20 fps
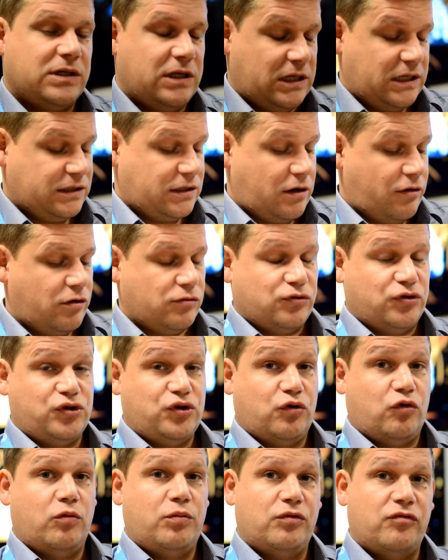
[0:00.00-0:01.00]
So that's our ultra
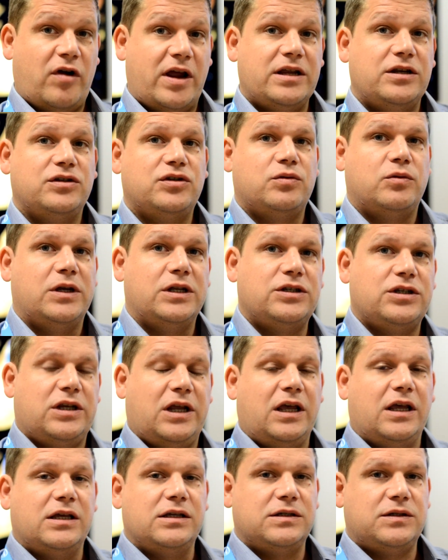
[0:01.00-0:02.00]
durable range, which
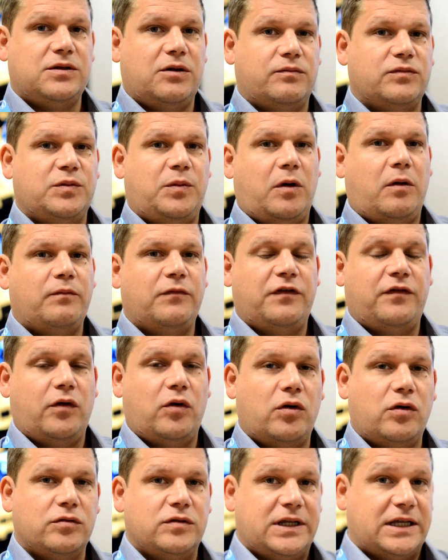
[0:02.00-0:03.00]
is top to bottom bottom
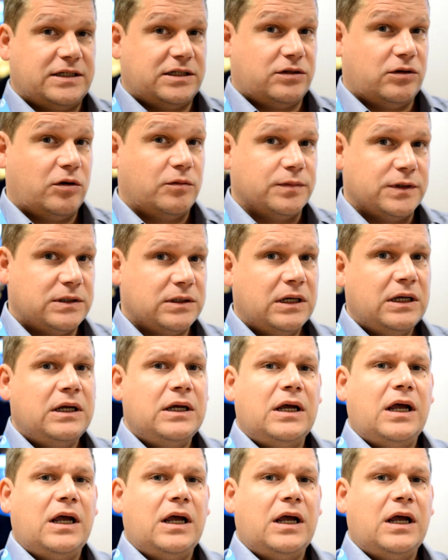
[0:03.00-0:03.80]
for desktops,